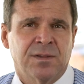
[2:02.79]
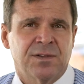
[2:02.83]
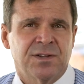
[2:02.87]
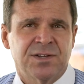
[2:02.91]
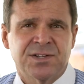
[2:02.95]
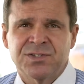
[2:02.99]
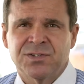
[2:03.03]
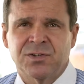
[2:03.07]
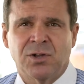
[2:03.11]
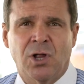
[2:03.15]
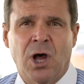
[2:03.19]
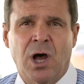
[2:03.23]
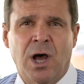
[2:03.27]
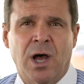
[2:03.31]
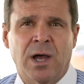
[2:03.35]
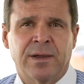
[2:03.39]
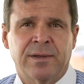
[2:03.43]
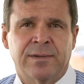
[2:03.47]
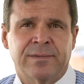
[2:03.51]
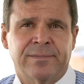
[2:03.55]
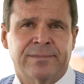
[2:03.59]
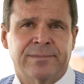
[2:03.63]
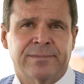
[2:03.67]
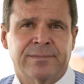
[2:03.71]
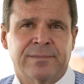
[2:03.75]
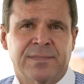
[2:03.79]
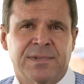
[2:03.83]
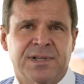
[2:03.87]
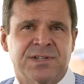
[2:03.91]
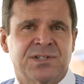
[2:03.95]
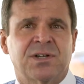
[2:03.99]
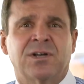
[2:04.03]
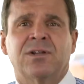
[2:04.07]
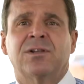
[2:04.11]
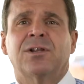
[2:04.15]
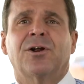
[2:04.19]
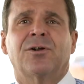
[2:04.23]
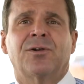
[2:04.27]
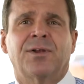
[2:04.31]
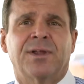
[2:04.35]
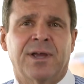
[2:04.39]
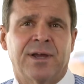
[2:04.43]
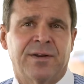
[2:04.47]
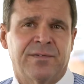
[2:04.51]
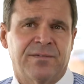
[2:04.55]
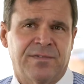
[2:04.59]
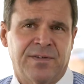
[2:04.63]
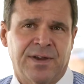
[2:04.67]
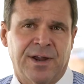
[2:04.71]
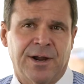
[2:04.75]
This law is clearly
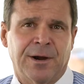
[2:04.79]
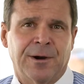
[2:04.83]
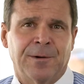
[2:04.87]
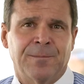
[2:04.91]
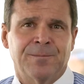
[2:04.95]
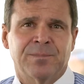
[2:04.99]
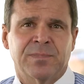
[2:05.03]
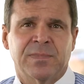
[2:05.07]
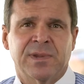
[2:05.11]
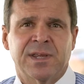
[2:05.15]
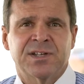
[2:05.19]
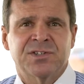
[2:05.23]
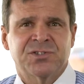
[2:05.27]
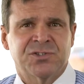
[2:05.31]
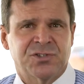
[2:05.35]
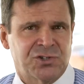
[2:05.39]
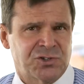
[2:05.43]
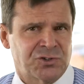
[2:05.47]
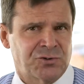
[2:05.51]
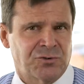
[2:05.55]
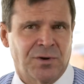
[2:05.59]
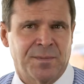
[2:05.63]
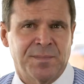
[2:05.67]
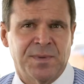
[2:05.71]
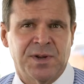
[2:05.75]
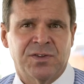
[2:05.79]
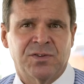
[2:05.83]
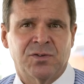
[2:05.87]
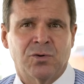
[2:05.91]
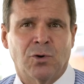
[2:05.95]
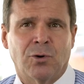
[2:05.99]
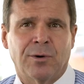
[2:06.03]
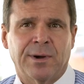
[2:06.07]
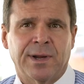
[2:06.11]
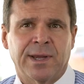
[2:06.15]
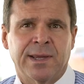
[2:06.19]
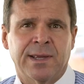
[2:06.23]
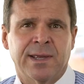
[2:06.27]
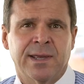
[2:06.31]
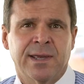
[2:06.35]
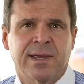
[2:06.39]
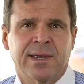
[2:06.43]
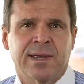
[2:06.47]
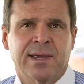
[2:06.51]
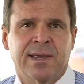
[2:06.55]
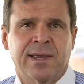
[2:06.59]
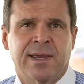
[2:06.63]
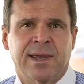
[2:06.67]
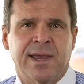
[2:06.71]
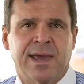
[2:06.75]
unfair, it's discriminatory,
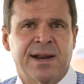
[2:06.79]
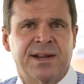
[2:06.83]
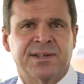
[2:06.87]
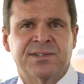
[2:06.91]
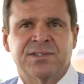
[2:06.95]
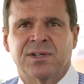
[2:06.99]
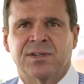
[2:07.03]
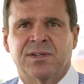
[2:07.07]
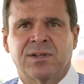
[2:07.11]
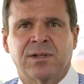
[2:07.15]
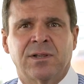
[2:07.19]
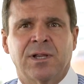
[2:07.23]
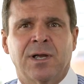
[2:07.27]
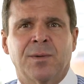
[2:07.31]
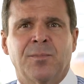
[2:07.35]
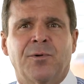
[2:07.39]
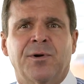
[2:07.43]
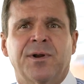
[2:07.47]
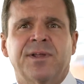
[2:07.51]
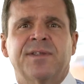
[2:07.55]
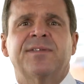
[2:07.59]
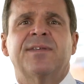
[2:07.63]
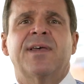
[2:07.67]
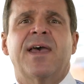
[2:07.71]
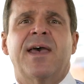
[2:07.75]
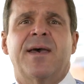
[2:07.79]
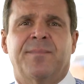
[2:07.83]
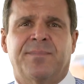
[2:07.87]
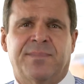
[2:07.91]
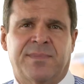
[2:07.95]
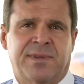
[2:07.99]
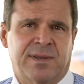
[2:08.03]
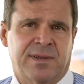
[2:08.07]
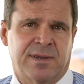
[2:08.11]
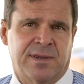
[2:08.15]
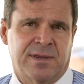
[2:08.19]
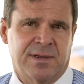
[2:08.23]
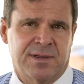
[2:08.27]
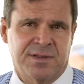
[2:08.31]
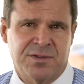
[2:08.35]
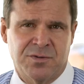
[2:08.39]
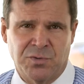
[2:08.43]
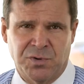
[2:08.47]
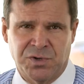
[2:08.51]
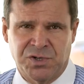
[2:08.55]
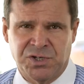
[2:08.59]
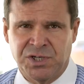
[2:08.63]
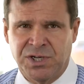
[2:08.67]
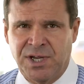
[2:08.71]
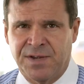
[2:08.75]
and it's a deliberate attempt
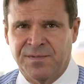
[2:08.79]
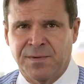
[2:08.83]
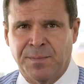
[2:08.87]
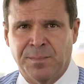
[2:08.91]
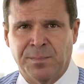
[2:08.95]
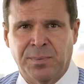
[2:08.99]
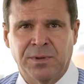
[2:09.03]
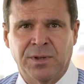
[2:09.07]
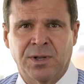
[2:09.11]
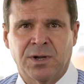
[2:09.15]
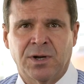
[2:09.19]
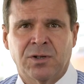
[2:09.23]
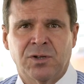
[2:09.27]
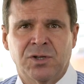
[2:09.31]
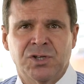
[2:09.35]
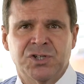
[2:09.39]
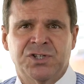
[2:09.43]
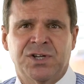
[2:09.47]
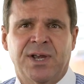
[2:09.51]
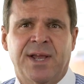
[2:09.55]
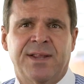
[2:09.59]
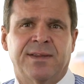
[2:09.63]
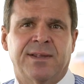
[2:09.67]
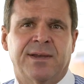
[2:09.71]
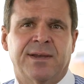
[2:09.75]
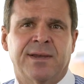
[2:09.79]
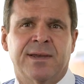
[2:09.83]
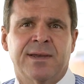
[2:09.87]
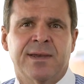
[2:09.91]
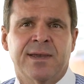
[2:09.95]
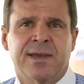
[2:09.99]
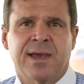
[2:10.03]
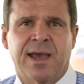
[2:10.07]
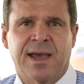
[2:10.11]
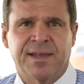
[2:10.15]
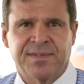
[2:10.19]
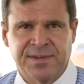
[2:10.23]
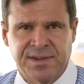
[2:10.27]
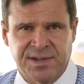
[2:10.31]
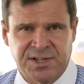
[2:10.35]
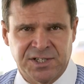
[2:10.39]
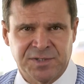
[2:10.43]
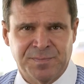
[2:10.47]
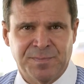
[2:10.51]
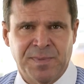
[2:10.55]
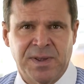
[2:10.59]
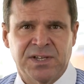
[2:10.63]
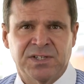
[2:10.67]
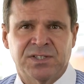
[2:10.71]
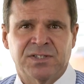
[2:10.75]
to achieve a political agenda at the
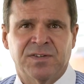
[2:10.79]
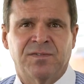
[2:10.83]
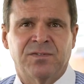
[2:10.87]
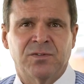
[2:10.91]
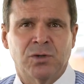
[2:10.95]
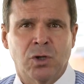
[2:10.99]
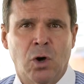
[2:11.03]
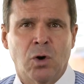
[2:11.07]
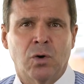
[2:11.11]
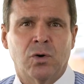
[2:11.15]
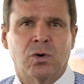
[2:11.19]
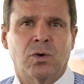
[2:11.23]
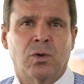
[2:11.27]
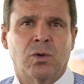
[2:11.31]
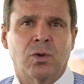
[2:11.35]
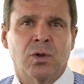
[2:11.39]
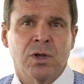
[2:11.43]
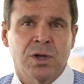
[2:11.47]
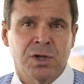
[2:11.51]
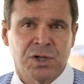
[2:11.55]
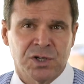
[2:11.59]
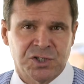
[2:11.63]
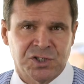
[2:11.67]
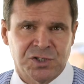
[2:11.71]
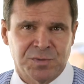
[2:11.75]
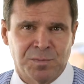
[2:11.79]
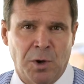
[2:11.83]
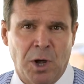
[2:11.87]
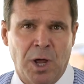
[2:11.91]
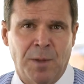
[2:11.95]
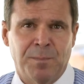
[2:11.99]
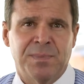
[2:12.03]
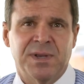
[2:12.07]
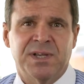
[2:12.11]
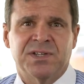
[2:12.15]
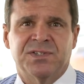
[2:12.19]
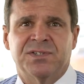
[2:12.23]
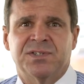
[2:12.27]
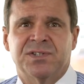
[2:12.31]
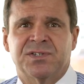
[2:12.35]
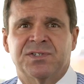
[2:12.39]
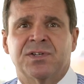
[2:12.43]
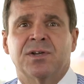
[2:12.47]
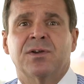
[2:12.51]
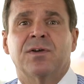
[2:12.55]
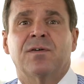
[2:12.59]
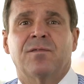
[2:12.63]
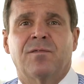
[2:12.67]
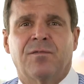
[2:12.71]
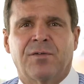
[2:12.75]
expense of local, small business
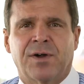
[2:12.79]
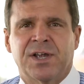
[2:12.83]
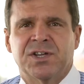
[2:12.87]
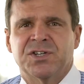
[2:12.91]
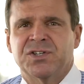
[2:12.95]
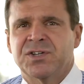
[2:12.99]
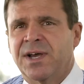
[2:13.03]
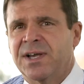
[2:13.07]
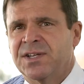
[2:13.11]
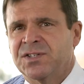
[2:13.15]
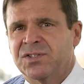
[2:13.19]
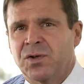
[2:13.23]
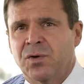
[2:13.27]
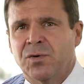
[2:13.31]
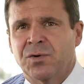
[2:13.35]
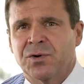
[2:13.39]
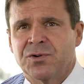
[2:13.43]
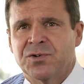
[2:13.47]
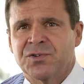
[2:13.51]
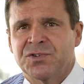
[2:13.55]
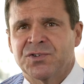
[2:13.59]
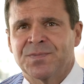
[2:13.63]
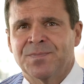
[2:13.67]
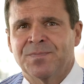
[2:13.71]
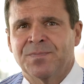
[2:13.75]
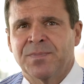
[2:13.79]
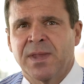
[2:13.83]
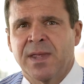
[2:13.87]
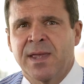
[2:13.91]
franchise owners.